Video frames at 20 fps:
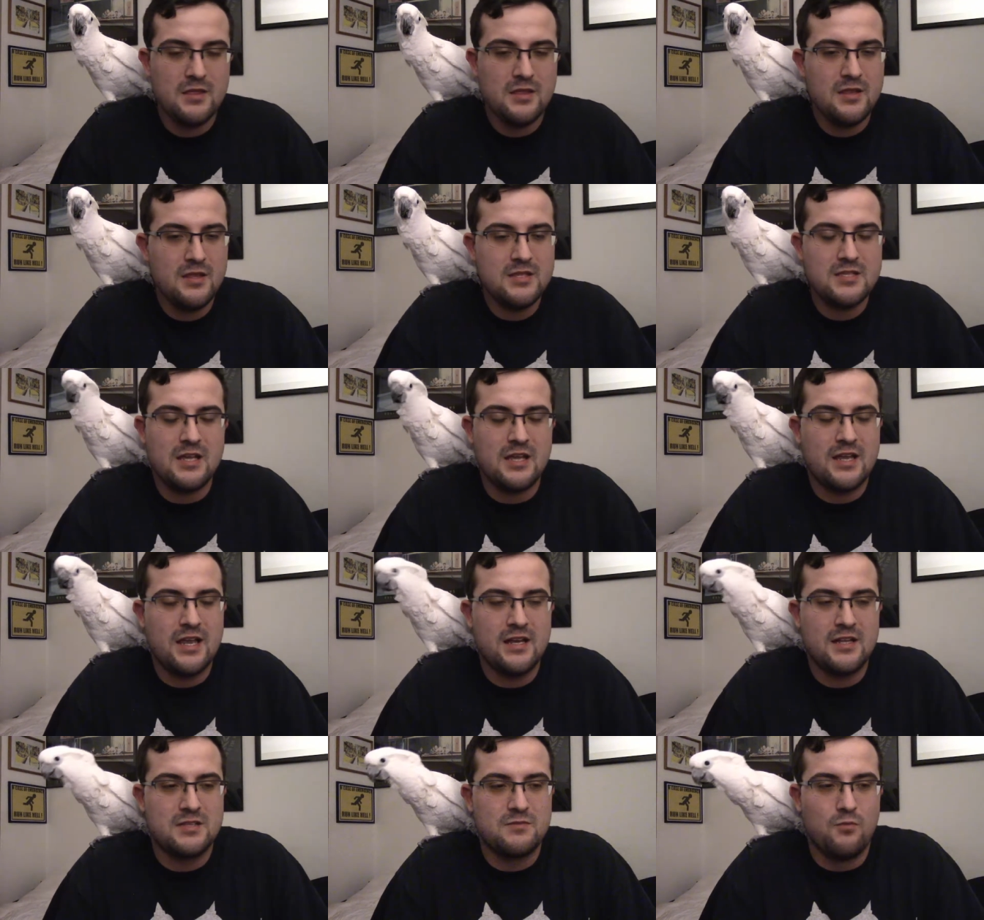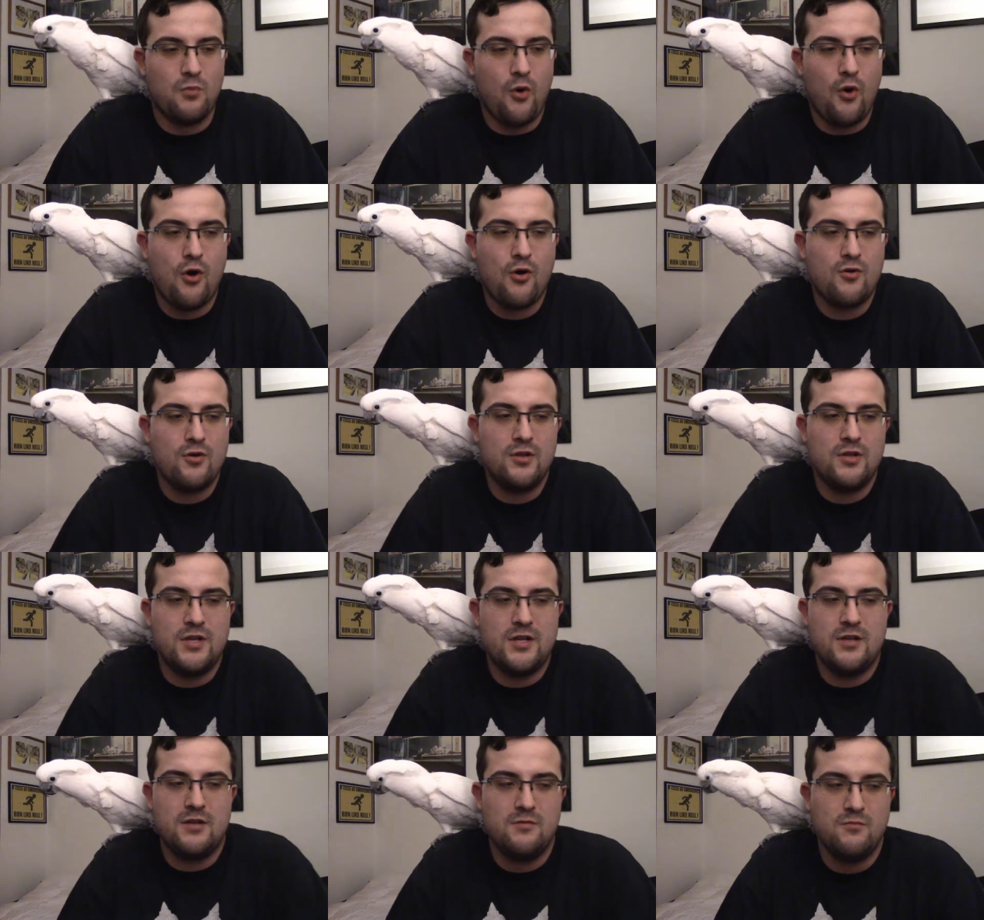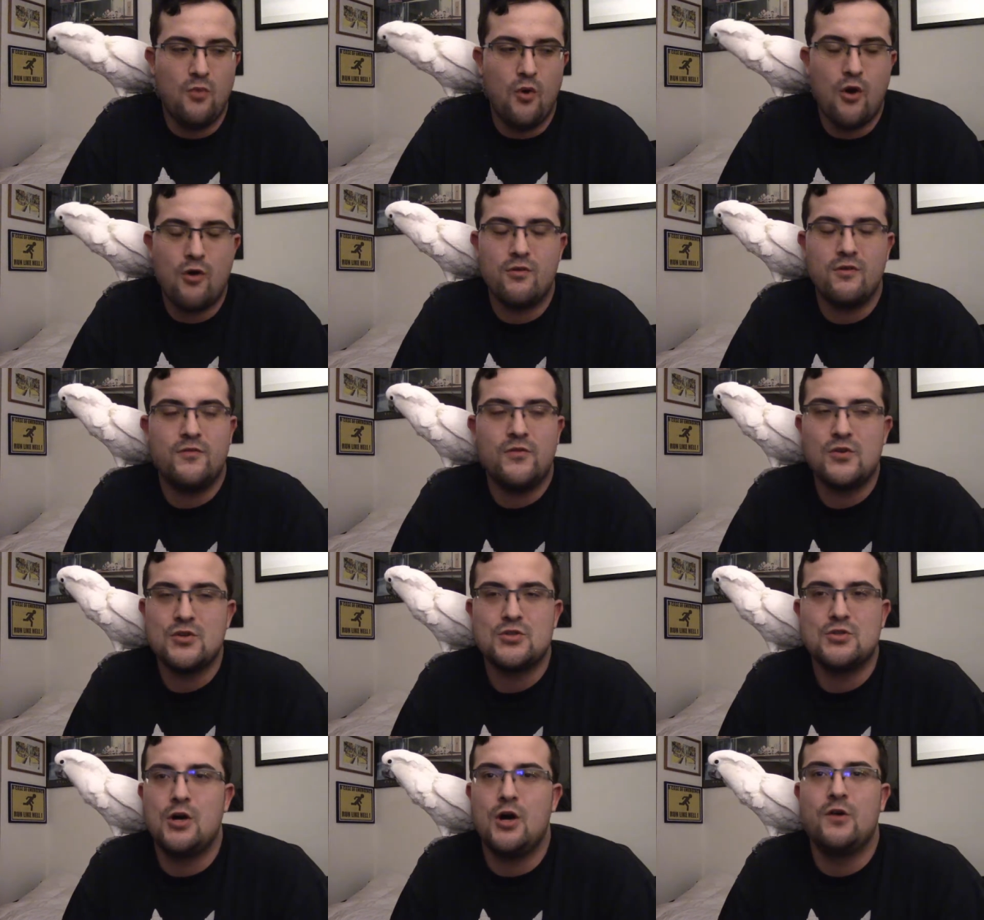It's, again, it's morally more.
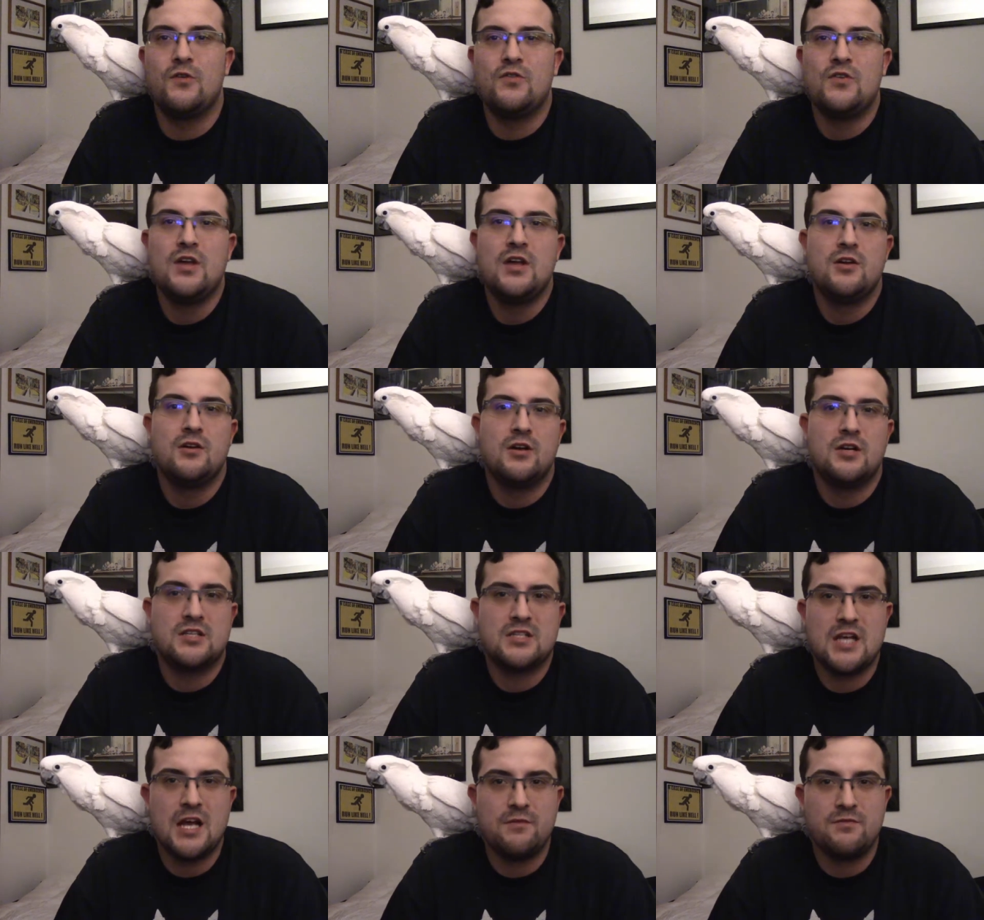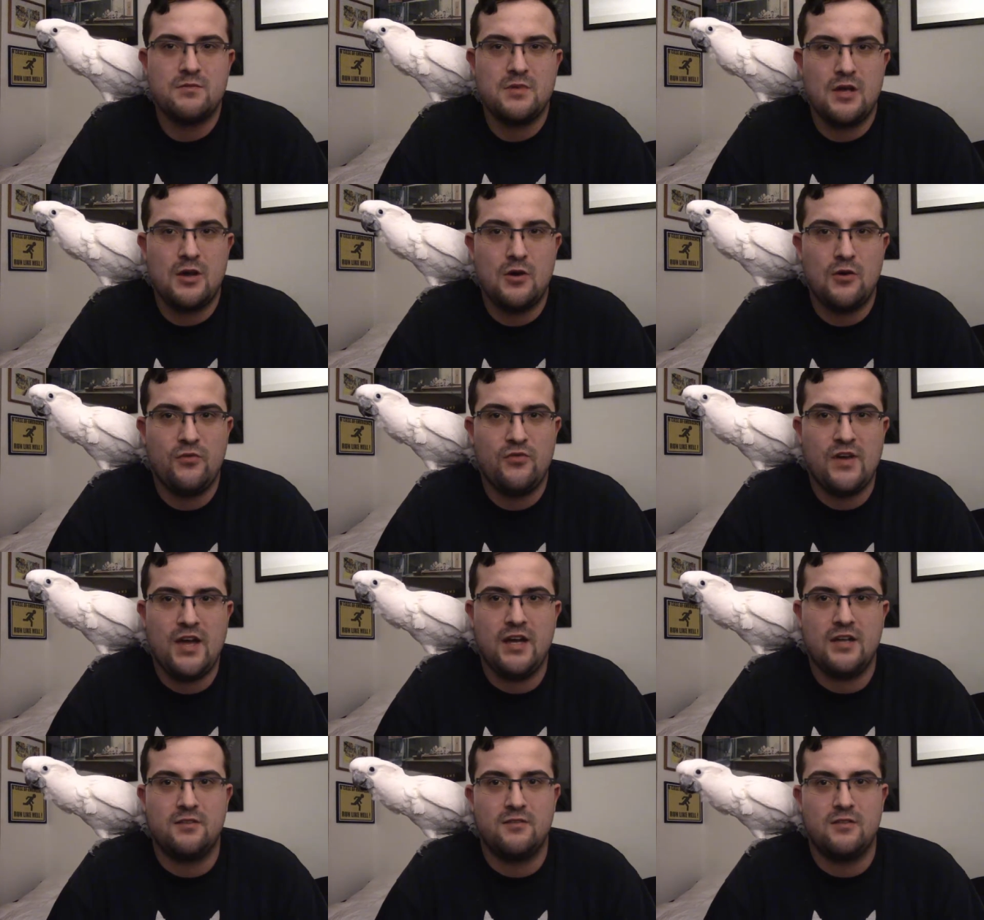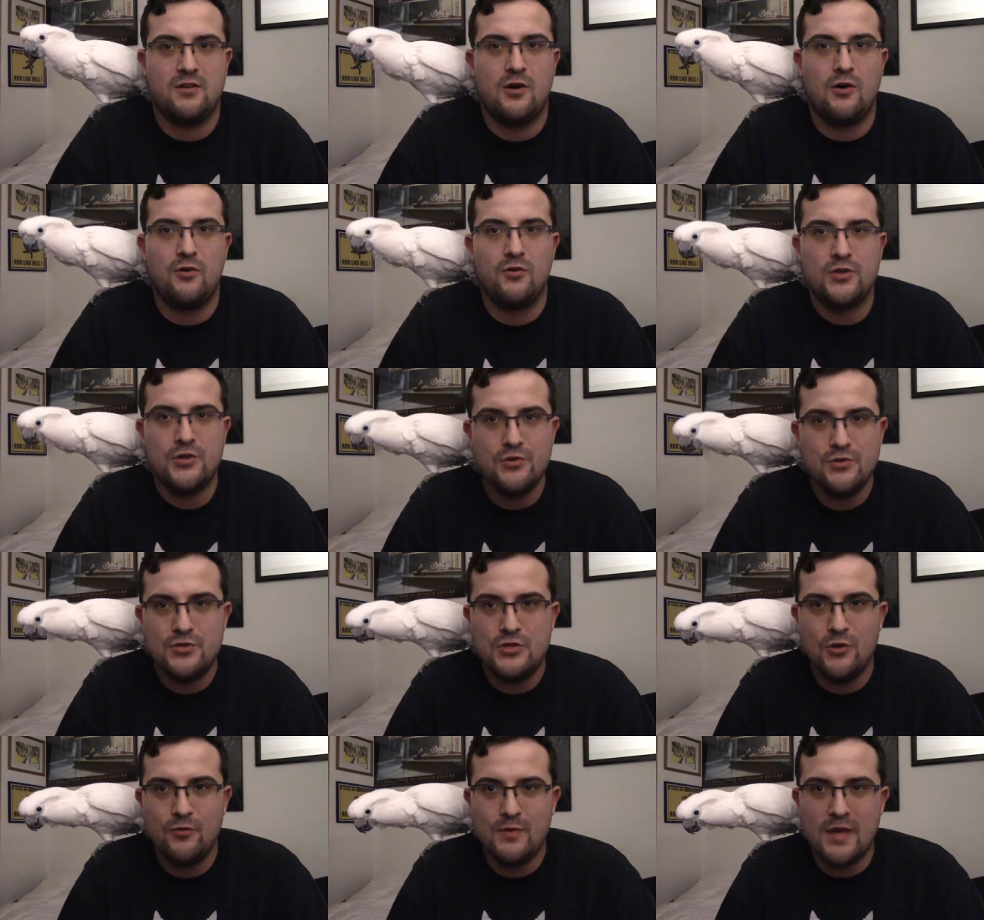First off, aside from the whole fact of the whole
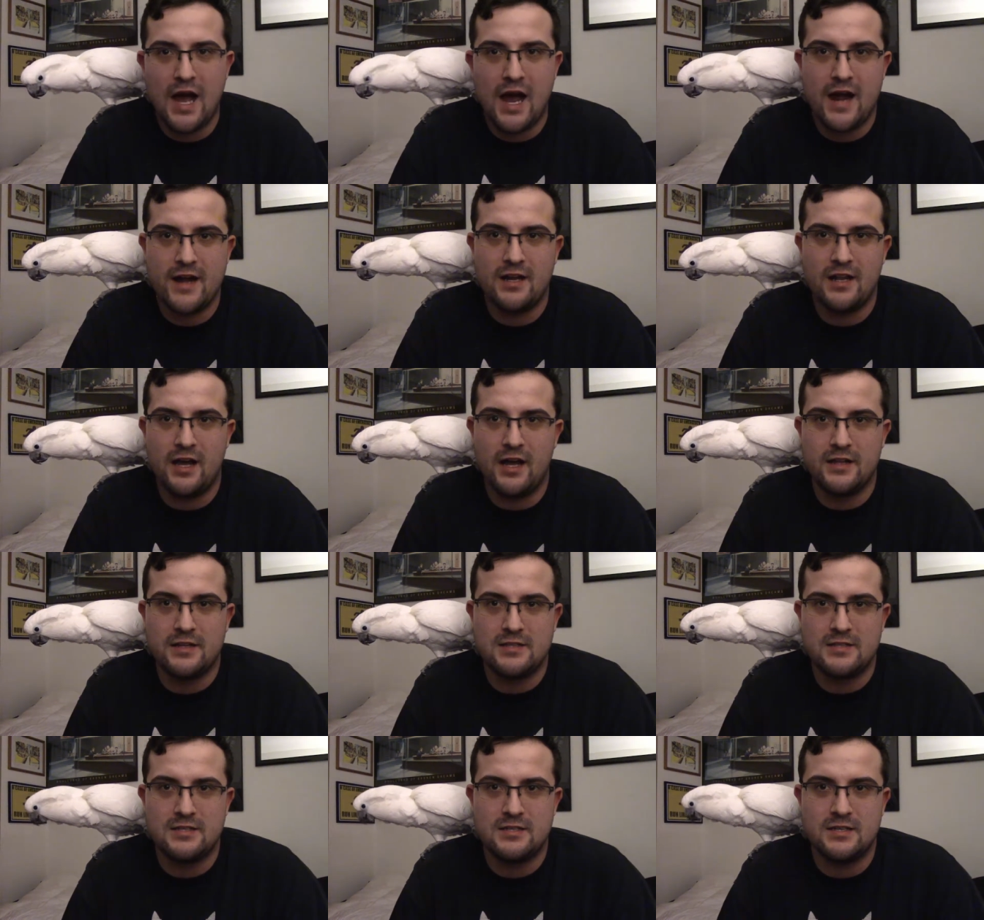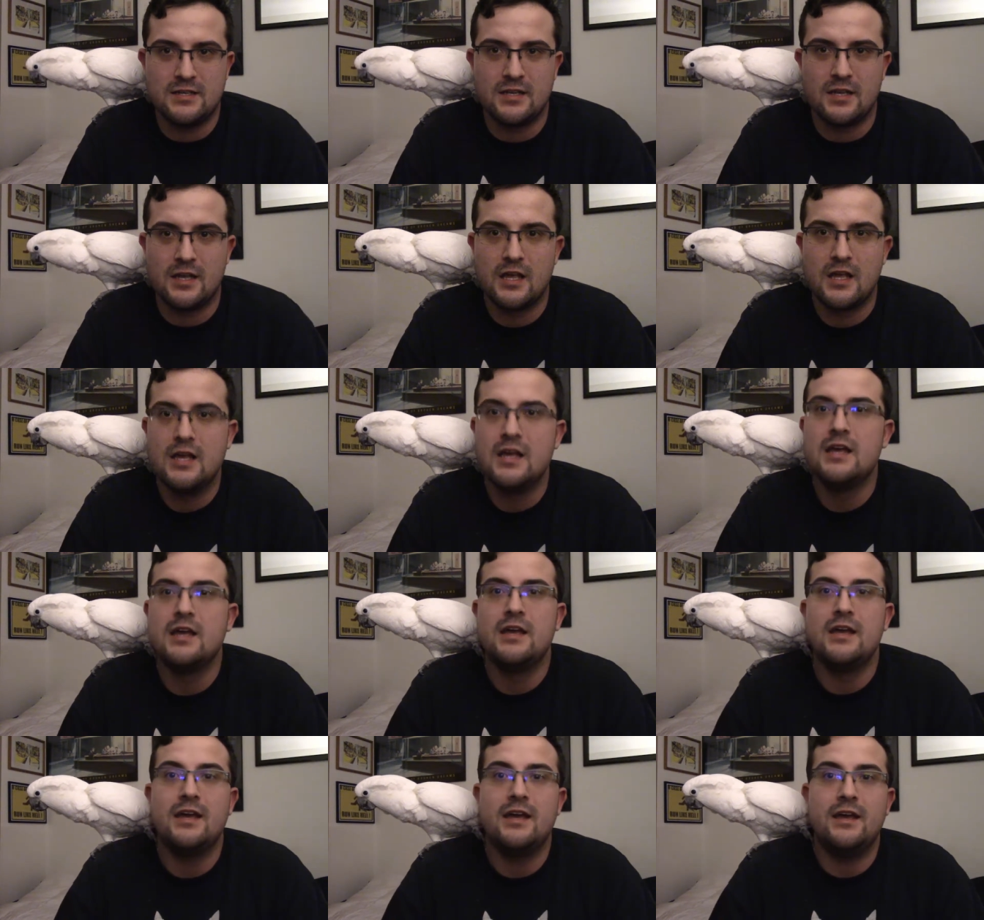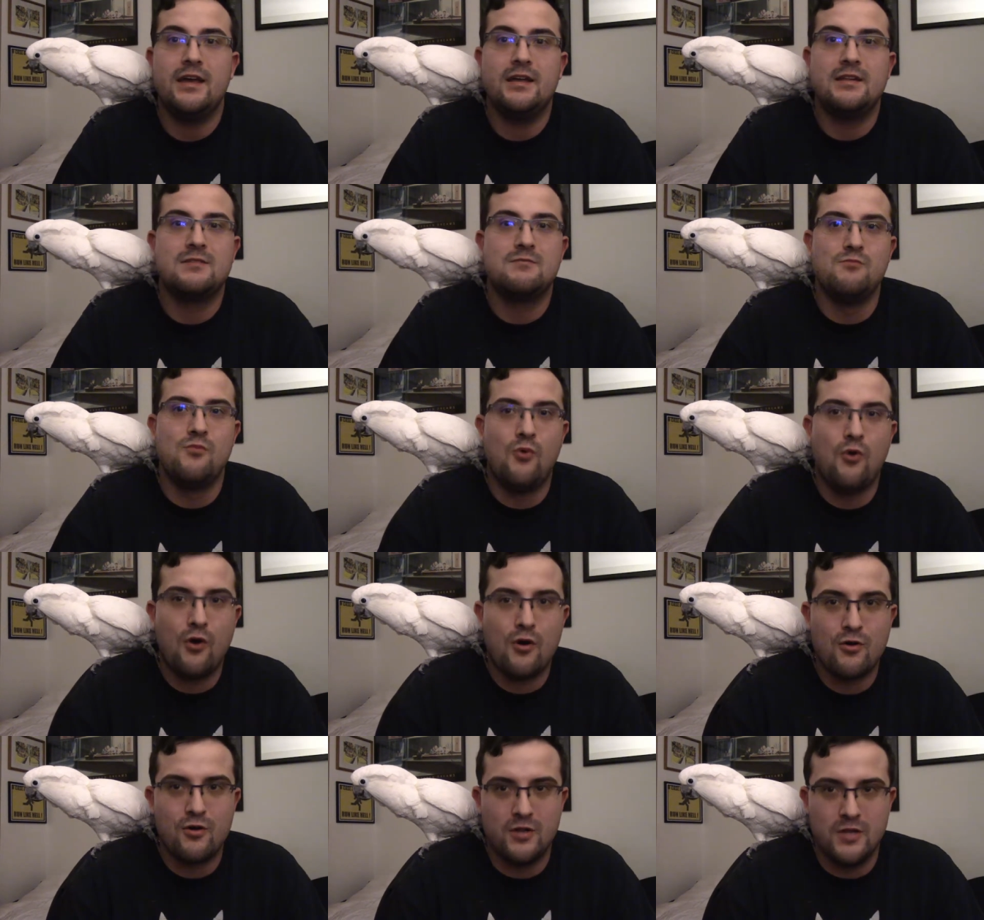YouTube guidelines thing, it's
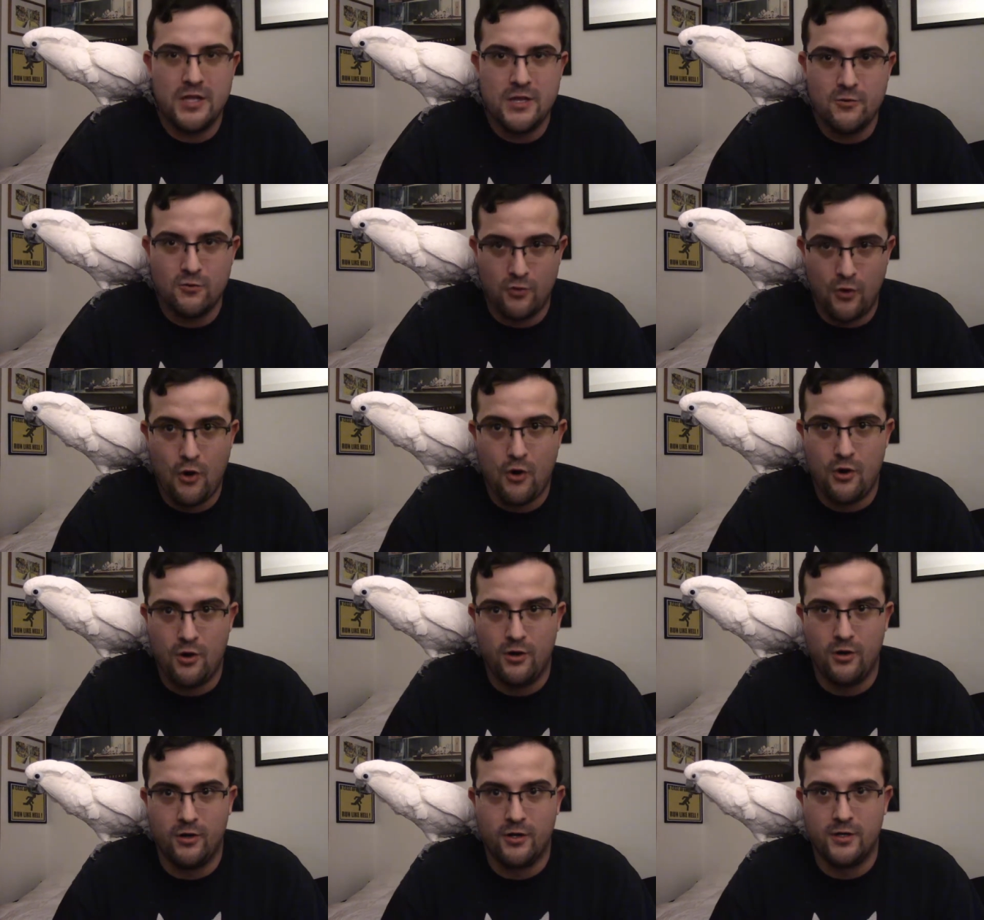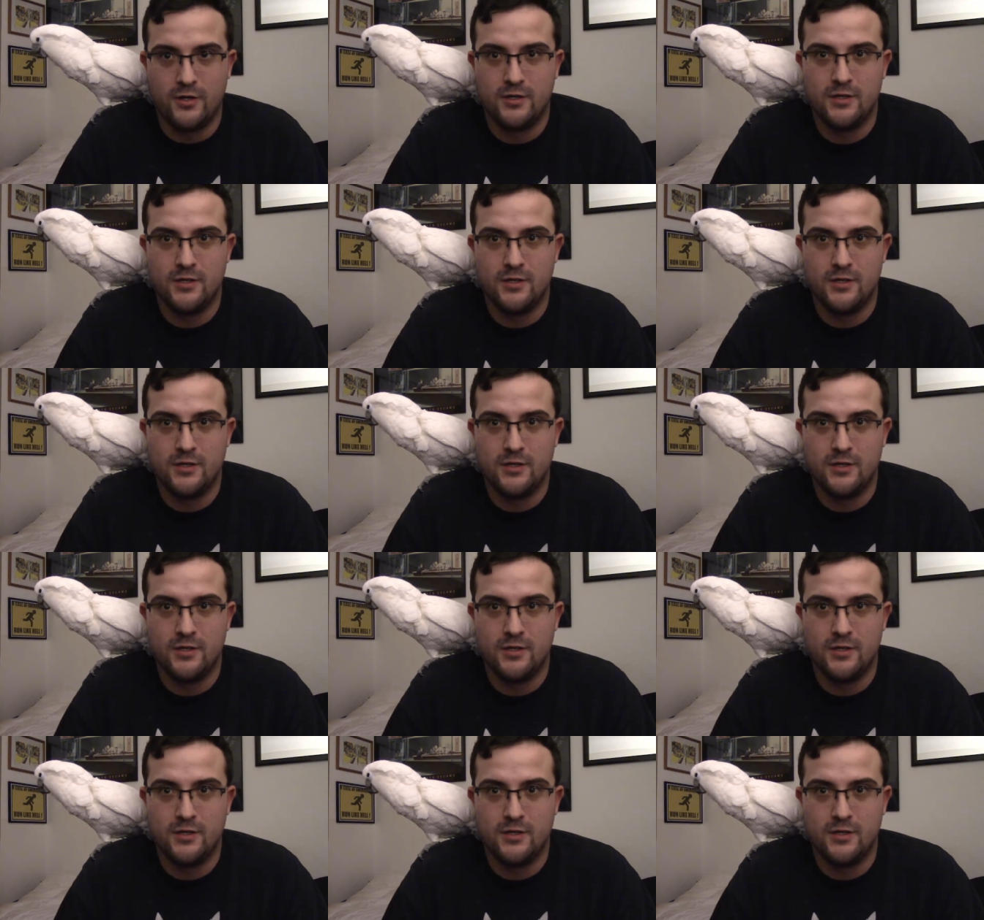morally wrong